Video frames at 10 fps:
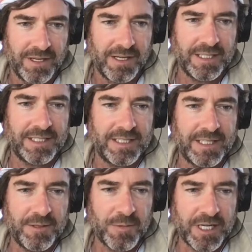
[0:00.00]
Nice to
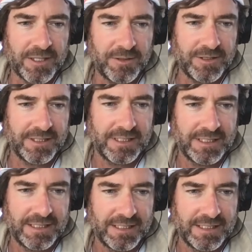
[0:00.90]
see you, Michael.
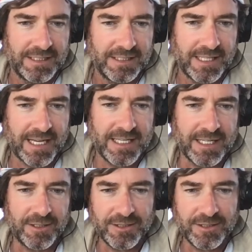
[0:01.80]
Great. I'm so glad and that you're